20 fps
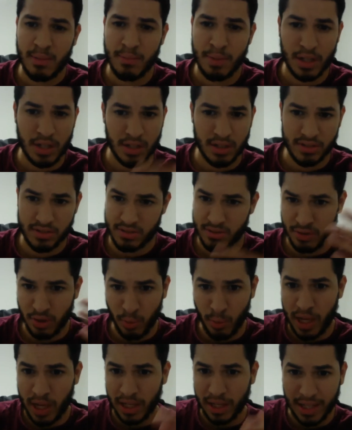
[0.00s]
Because the
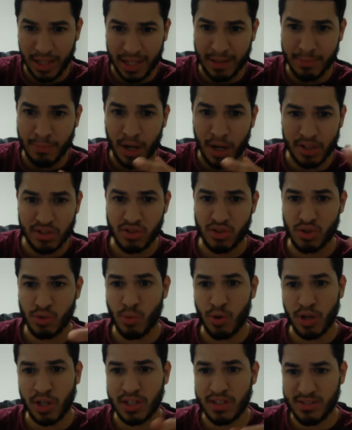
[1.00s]
way Link
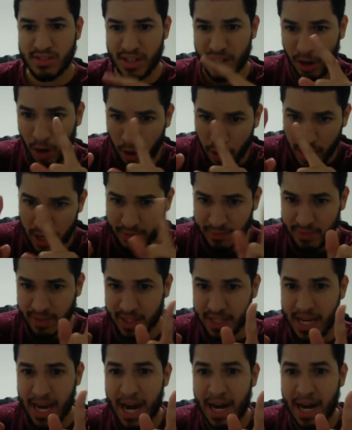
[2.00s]
monsters work is they all have Link